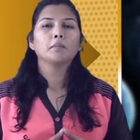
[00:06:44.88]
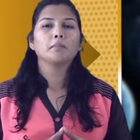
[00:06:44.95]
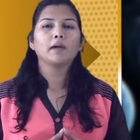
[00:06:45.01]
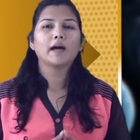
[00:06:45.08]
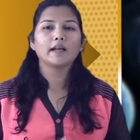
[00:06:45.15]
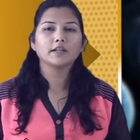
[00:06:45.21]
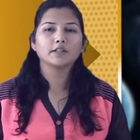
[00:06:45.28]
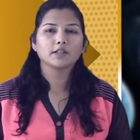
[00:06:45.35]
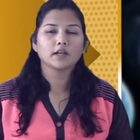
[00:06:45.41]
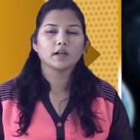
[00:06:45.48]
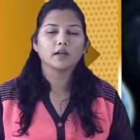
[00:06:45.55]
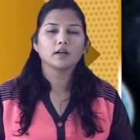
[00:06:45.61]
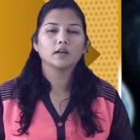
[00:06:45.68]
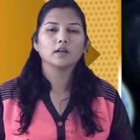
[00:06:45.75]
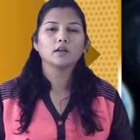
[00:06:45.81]

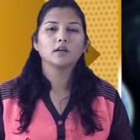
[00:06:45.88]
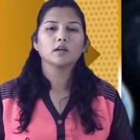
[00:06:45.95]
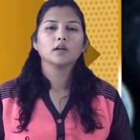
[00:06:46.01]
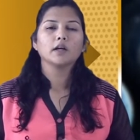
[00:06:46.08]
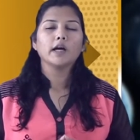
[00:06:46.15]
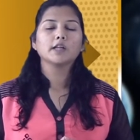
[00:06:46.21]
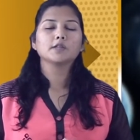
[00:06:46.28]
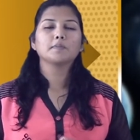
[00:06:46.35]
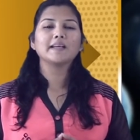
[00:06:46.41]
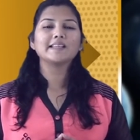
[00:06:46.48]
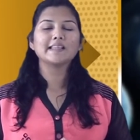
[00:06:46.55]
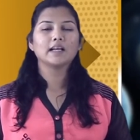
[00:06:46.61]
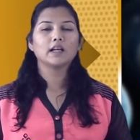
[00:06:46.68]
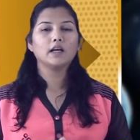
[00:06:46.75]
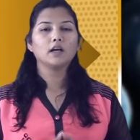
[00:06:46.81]
planetary is
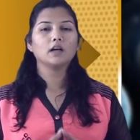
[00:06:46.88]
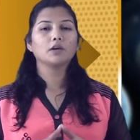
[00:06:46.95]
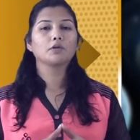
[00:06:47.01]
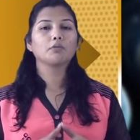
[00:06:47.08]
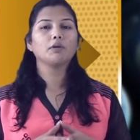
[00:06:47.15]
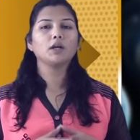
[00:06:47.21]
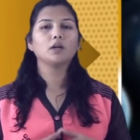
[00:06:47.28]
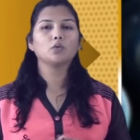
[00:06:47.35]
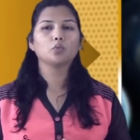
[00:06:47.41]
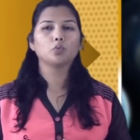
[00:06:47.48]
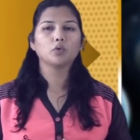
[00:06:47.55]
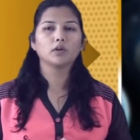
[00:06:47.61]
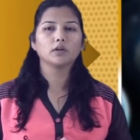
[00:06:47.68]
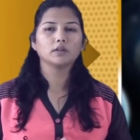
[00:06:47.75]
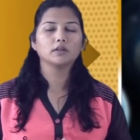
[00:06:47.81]
basically a Greek
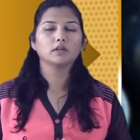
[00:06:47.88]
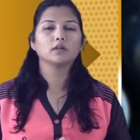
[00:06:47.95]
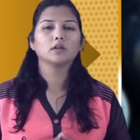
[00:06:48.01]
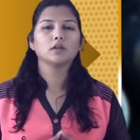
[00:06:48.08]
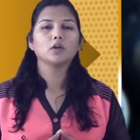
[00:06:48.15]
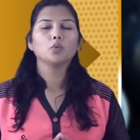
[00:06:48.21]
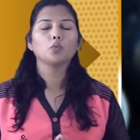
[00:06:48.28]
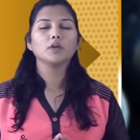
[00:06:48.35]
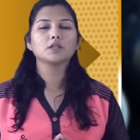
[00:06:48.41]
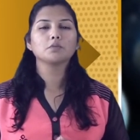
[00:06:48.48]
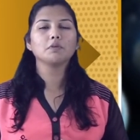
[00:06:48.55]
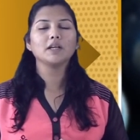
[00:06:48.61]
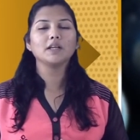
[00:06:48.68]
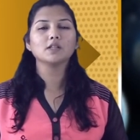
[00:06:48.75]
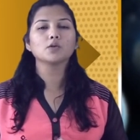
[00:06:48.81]
word which
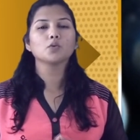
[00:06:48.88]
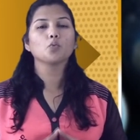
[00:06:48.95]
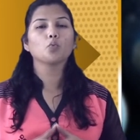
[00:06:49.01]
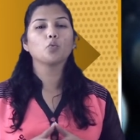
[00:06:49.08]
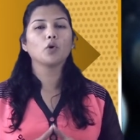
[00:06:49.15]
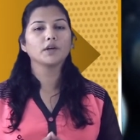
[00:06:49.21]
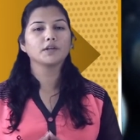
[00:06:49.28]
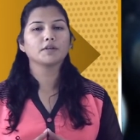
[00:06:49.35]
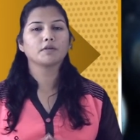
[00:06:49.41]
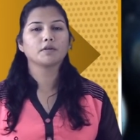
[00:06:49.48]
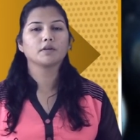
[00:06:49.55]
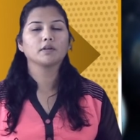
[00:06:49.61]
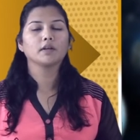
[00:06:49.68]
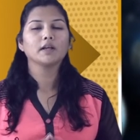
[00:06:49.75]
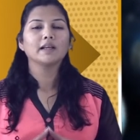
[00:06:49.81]
means
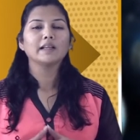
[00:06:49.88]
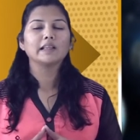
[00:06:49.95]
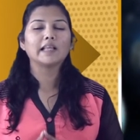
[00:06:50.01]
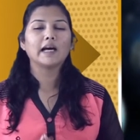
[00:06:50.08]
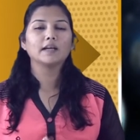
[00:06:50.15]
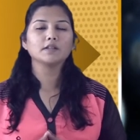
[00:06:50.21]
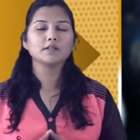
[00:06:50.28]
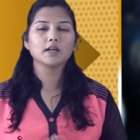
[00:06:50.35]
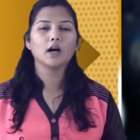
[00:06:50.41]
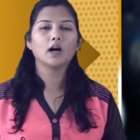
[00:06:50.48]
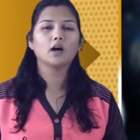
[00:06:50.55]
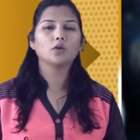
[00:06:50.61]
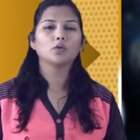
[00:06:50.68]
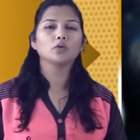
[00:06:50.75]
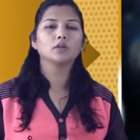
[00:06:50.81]
wanderer. That is
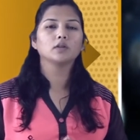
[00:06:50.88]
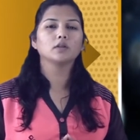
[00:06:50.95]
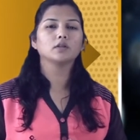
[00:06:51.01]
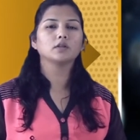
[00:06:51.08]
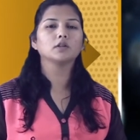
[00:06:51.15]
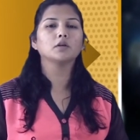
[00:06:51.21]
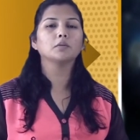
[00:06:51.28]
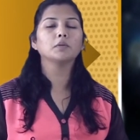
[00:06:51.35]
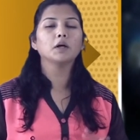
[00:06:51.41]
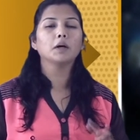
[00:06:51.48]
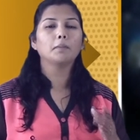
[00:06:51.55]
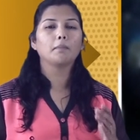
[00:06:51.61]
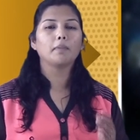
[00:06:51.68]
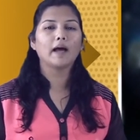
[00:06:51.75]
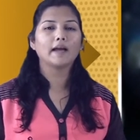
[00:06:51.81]
how the term
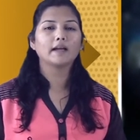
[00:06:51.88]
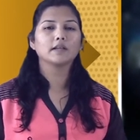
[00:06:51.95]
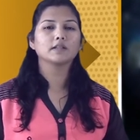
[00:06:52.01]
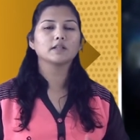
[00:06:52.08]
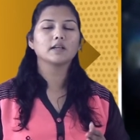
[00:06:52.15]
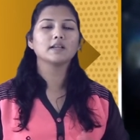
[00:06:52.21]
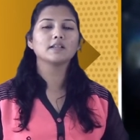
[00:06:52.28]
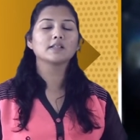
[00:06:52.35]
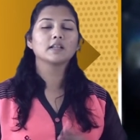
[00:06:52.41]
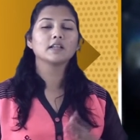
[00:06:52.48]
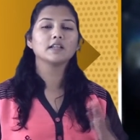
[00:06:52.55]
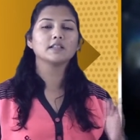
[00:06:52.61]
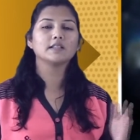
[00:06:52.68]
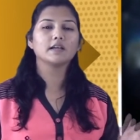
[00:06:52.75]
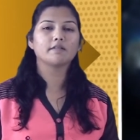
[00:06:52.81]
planet is
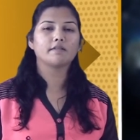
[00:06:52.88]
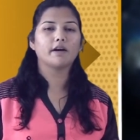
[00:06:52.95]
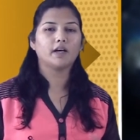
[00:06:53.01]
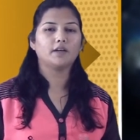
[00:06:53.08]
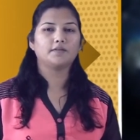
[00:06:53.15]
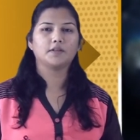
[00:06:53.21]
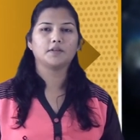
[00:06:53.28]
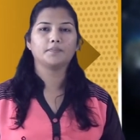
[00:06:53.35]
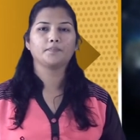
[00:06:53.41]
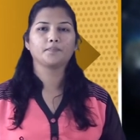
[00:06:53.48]
derived.